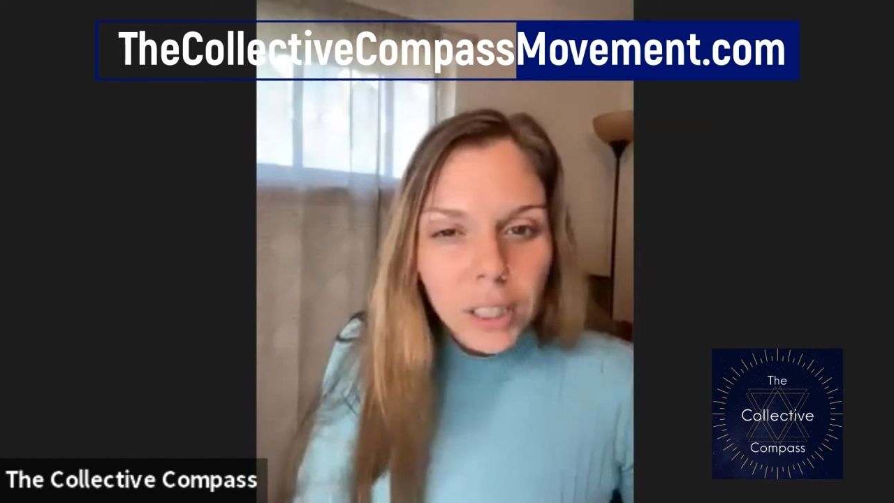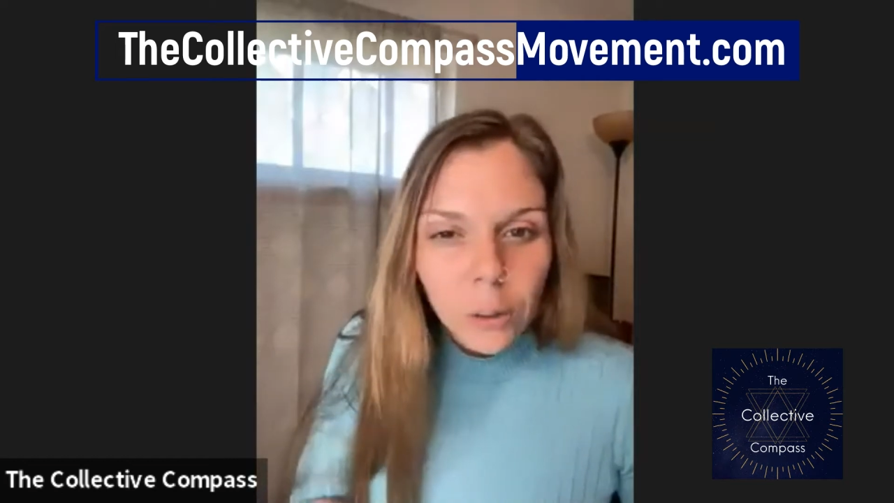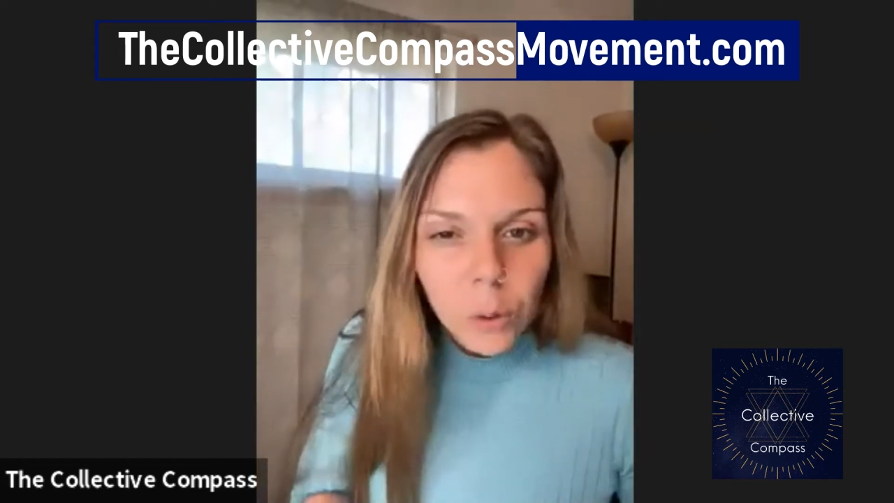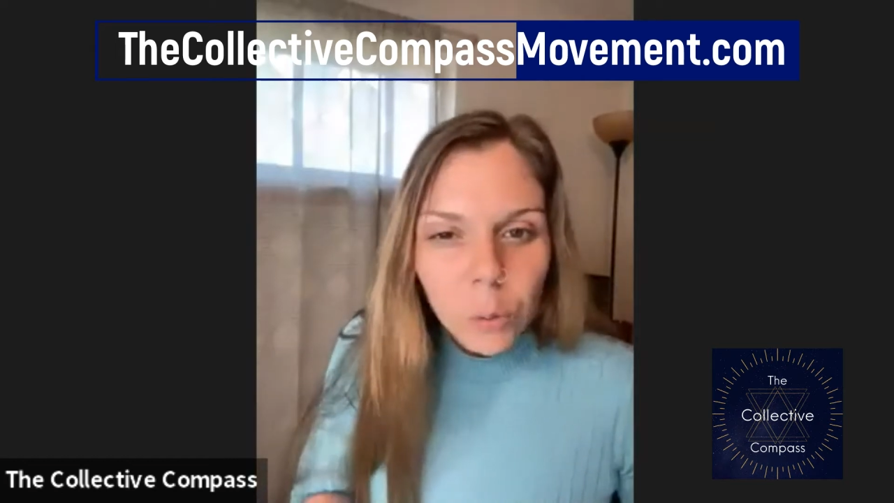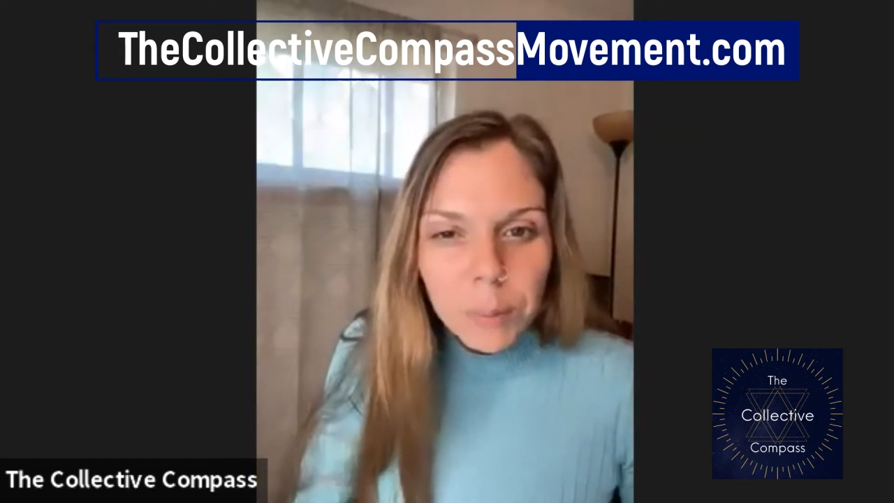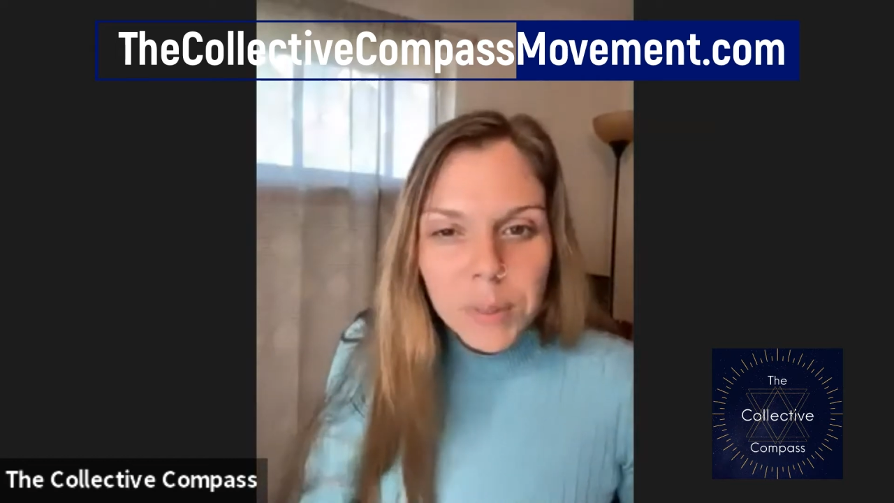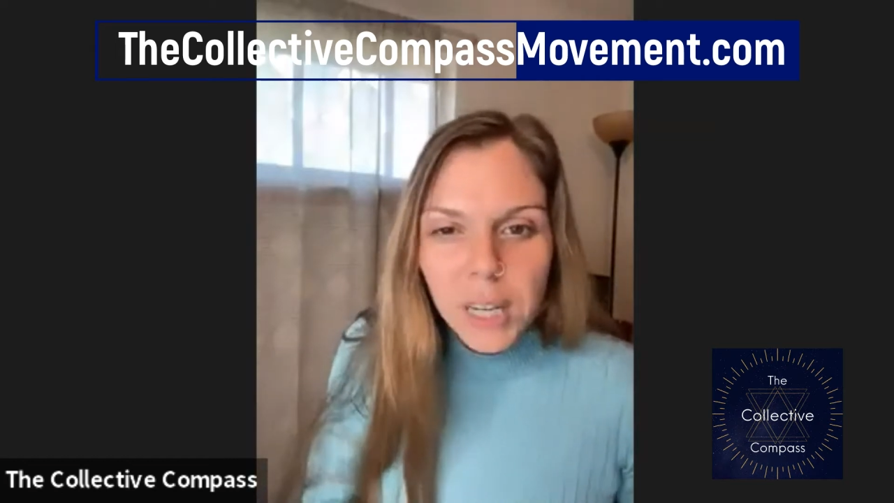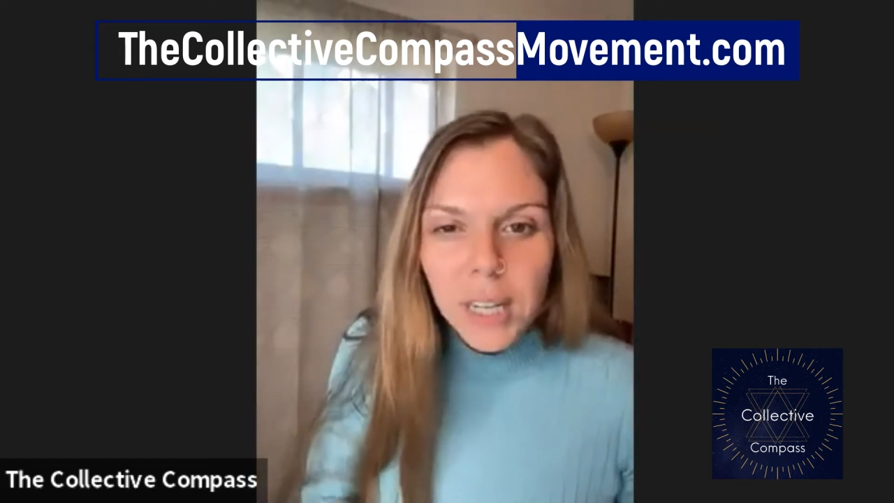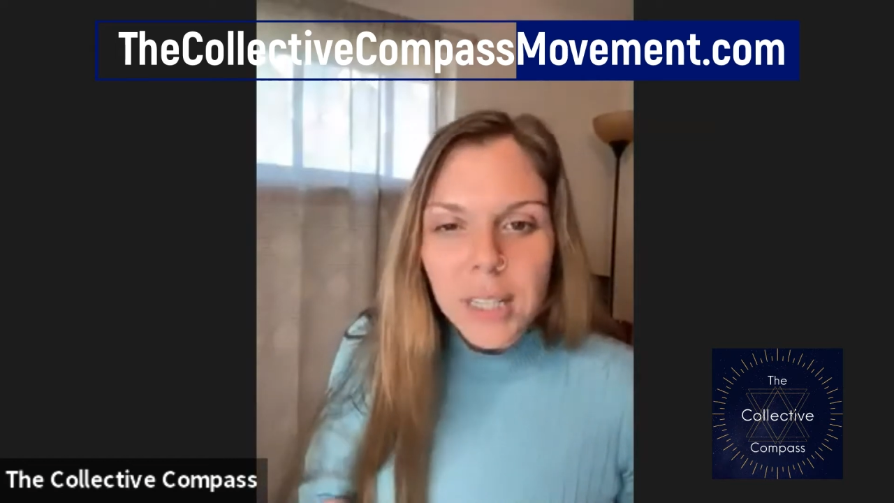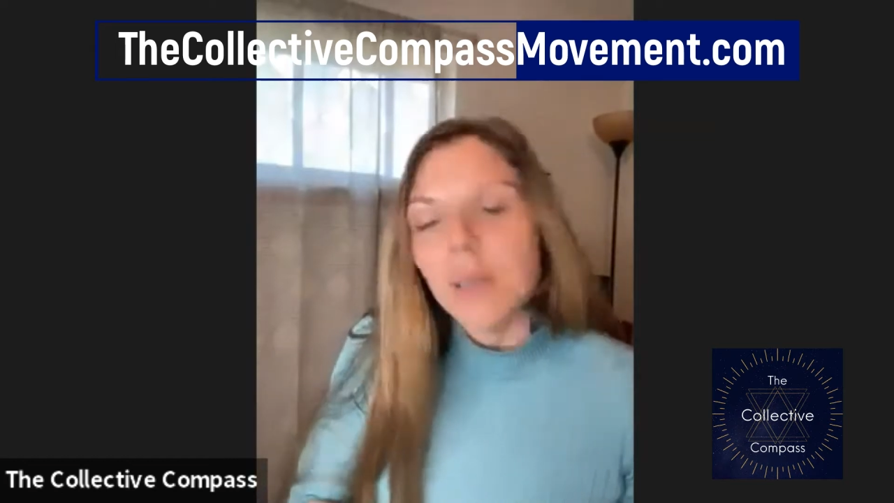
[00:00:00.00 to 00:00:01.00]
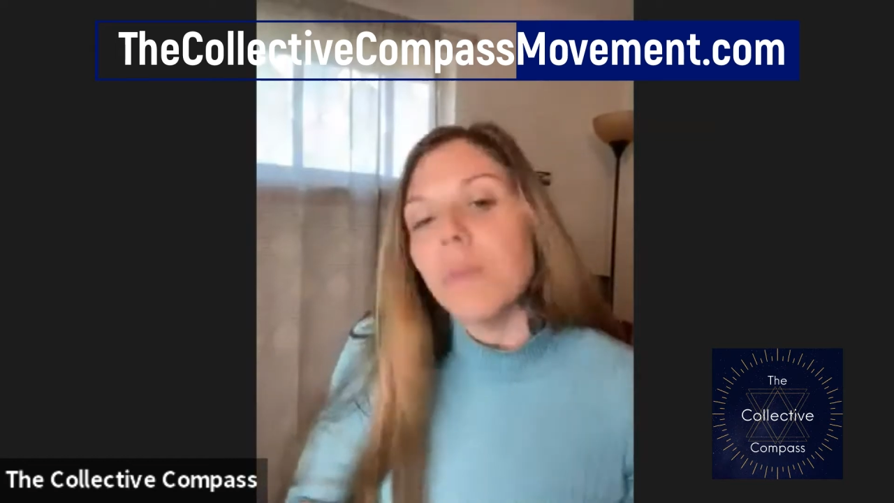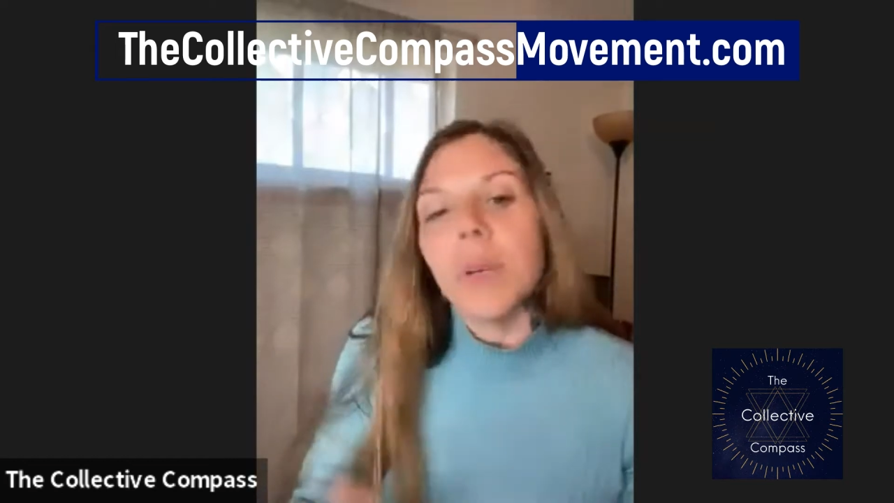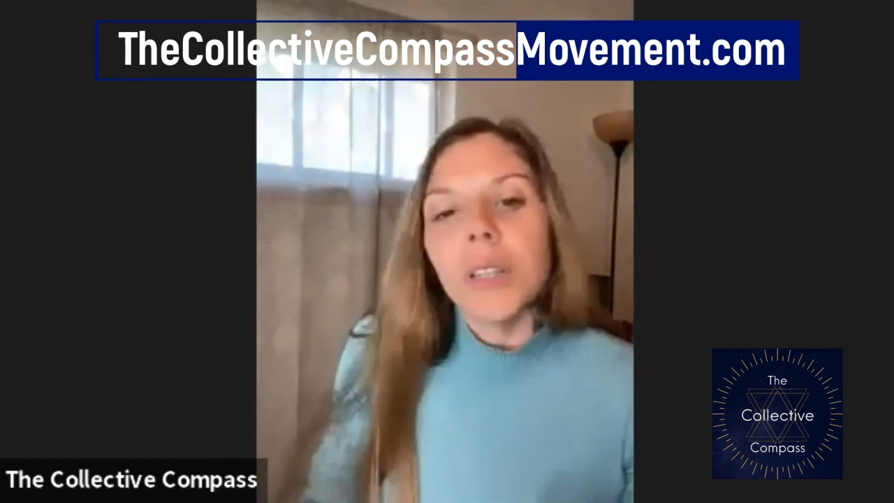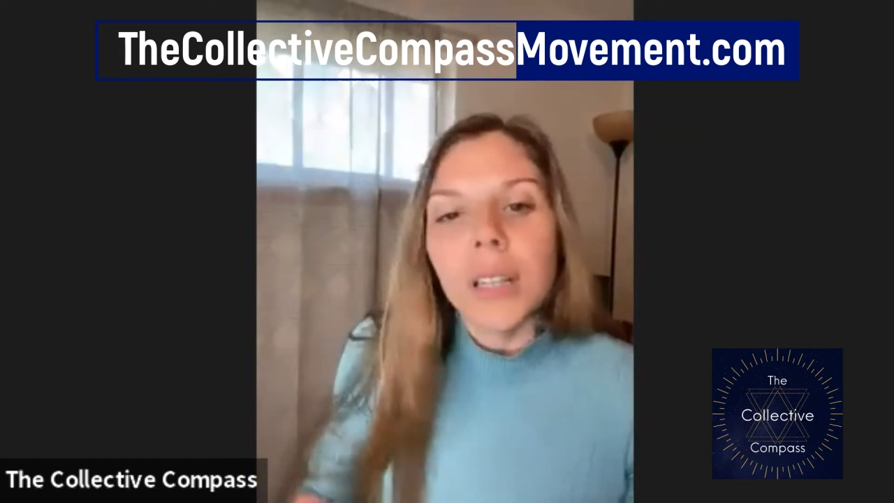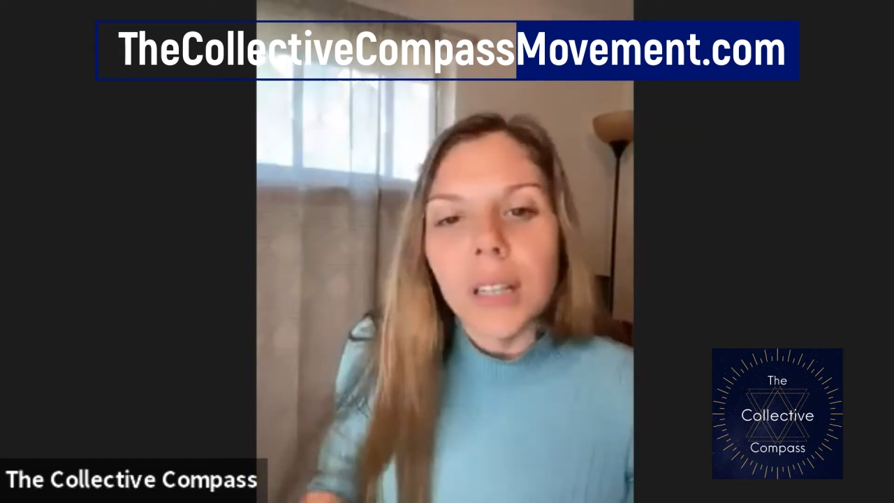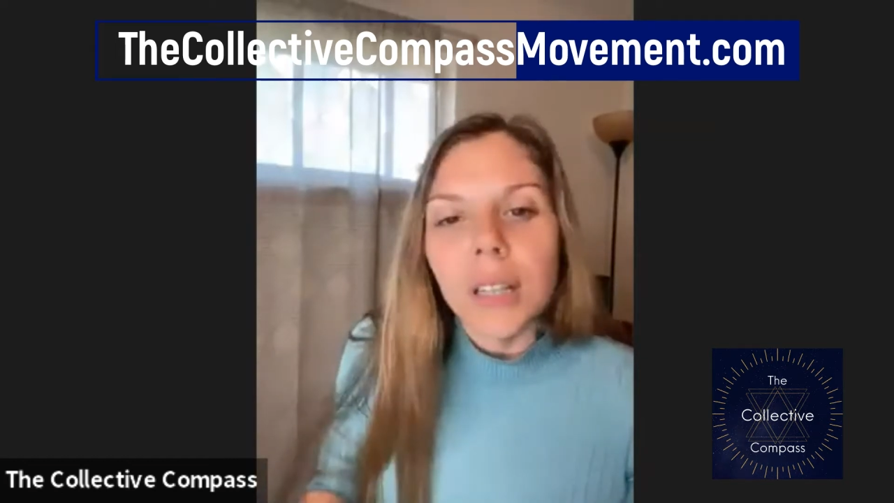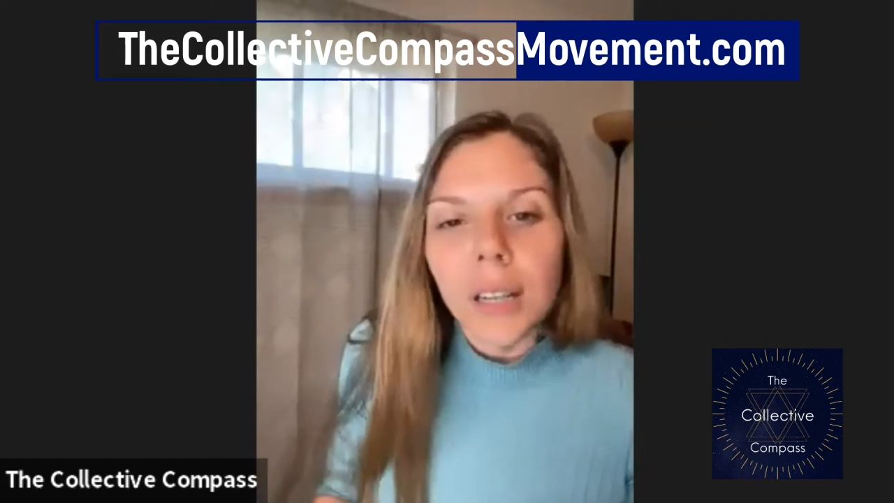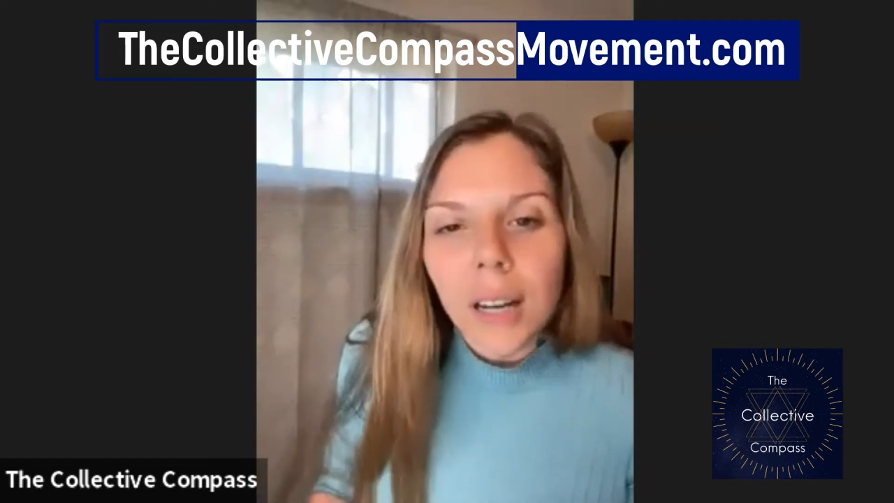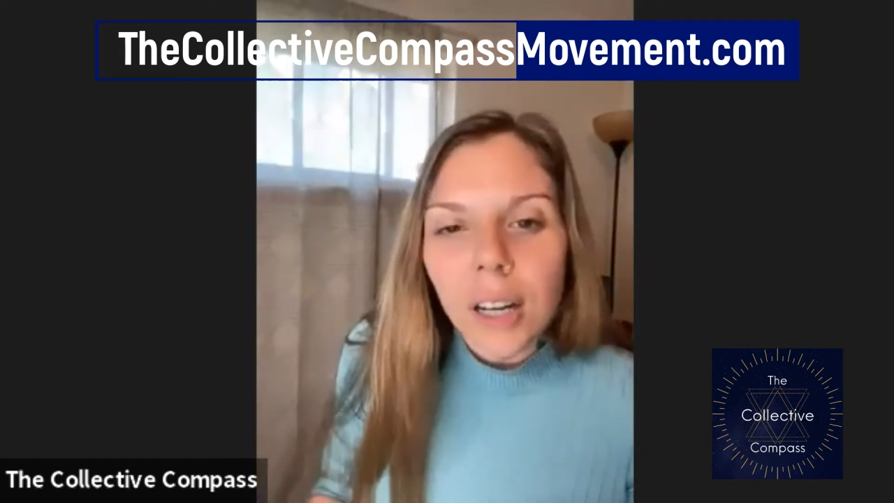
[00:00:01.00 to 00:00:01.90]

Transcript: Working with websites and building,